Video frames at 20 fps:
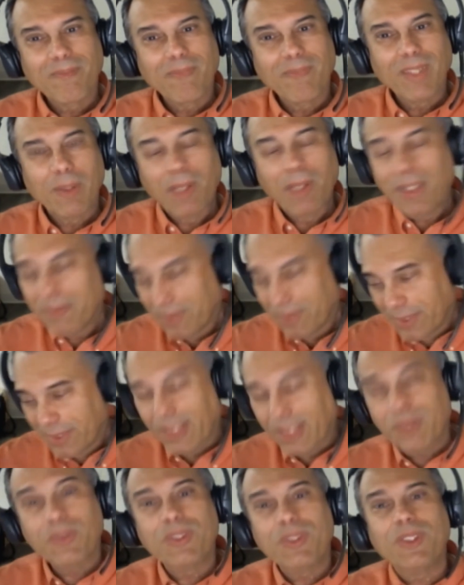Well,
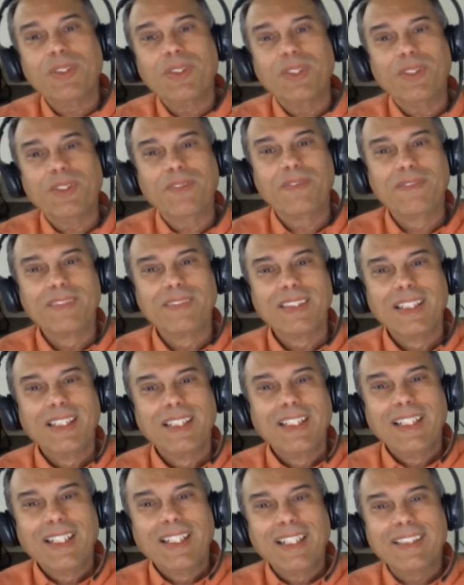that's what you do.
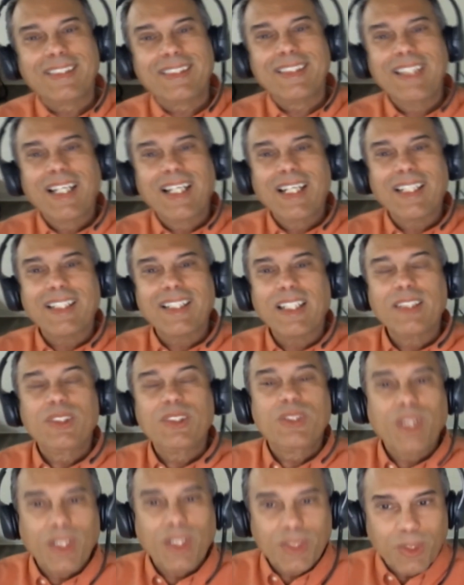It's not a
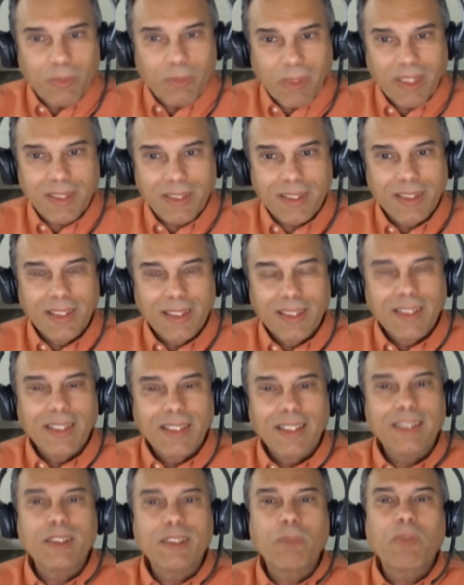judgment.
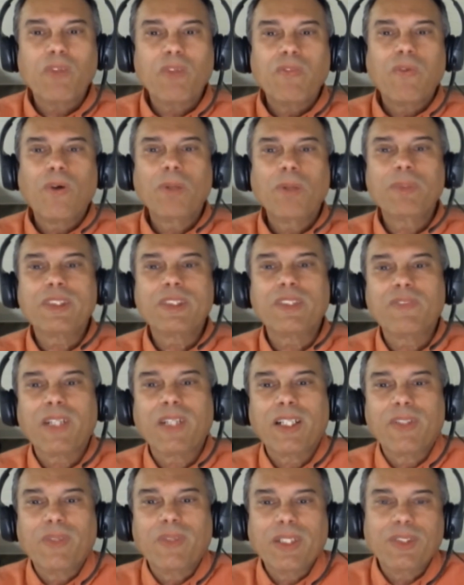It's a performance
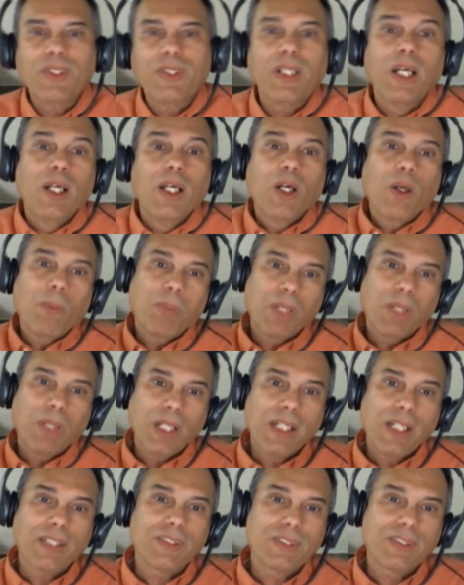evaluation.
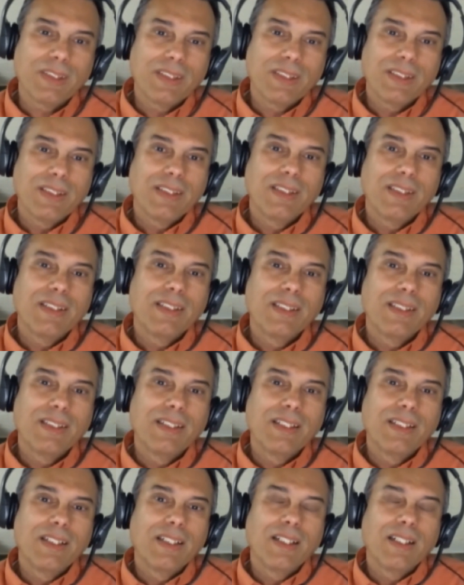Plus,
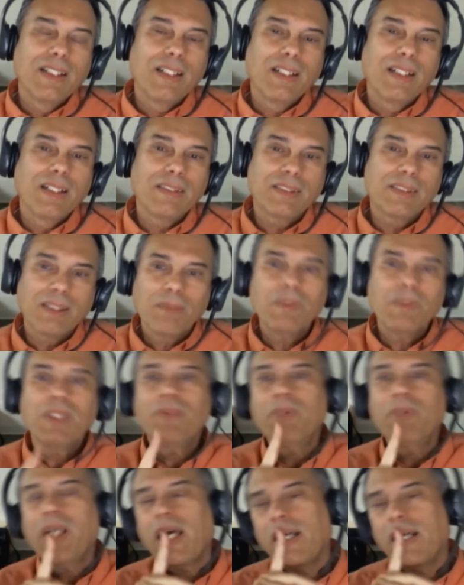
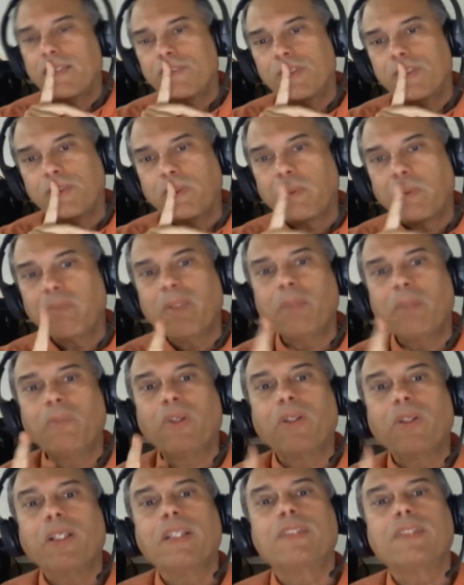something we have to
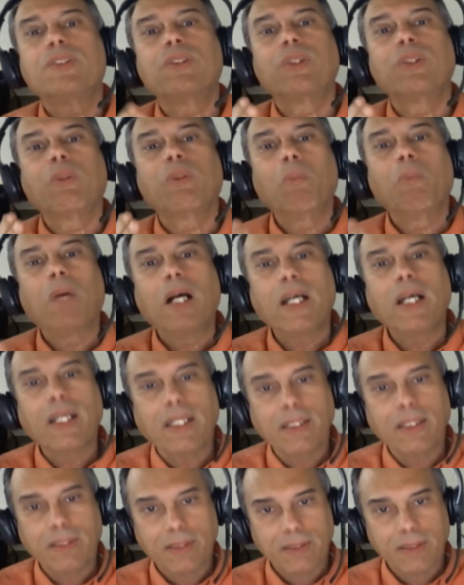remember is your
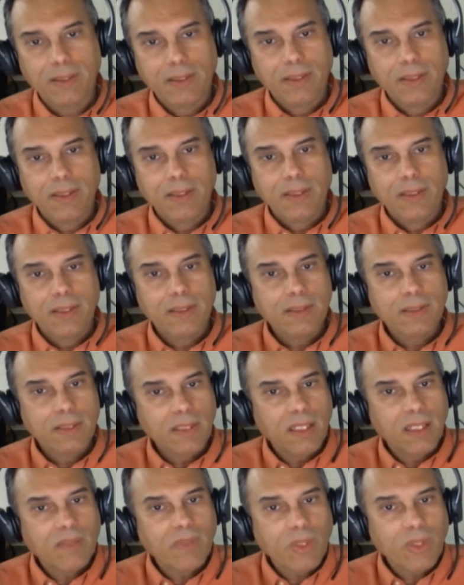mind is
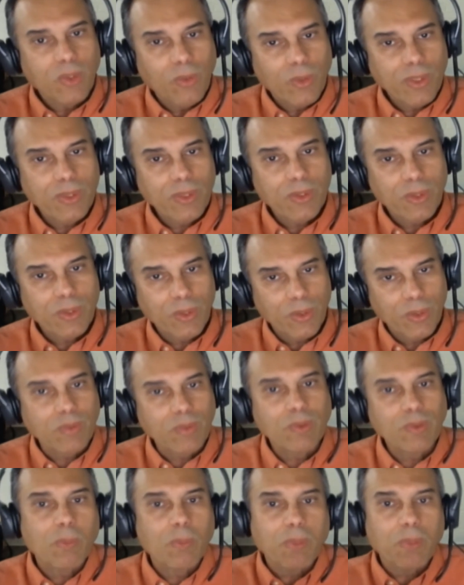never going to go
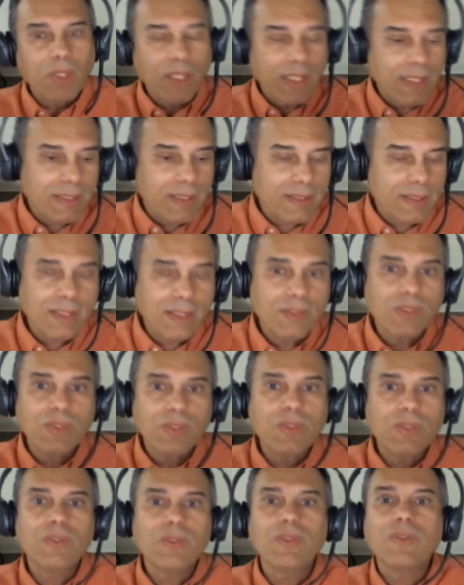to a place that
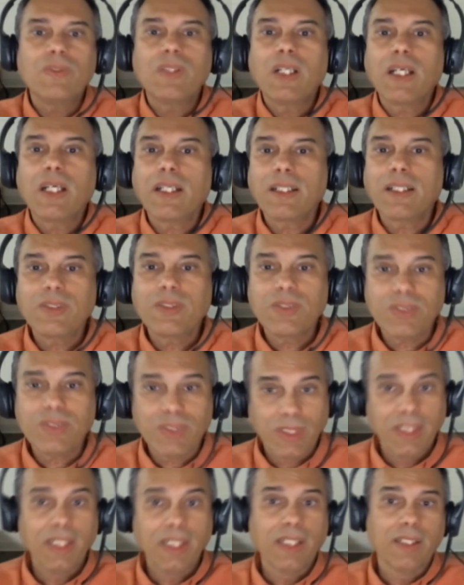you do not
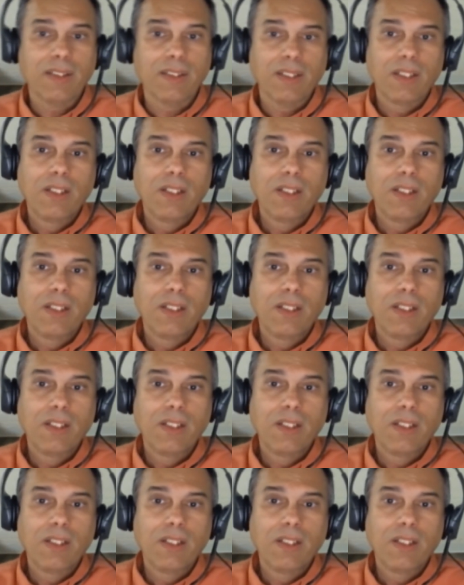understand